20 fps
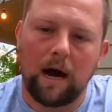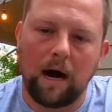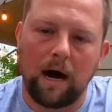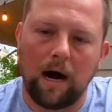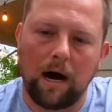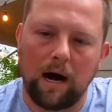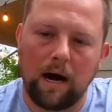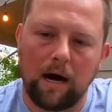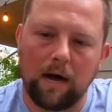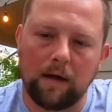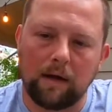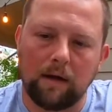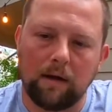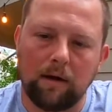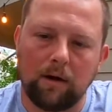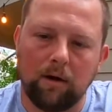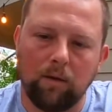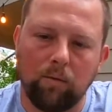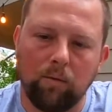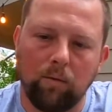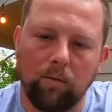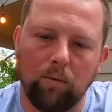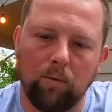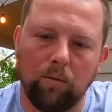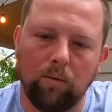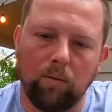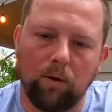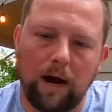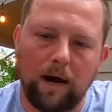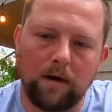I
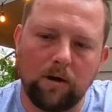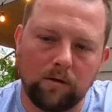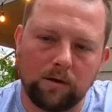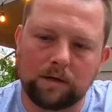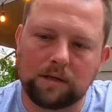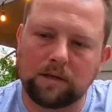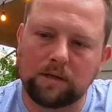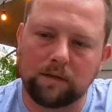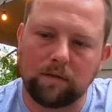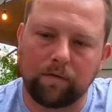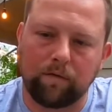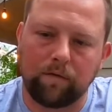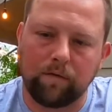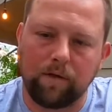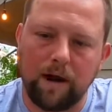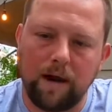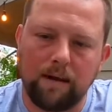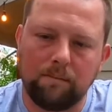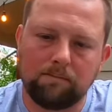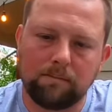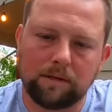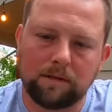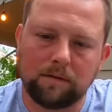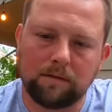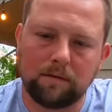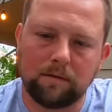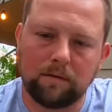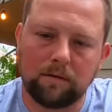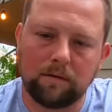noticed that the frames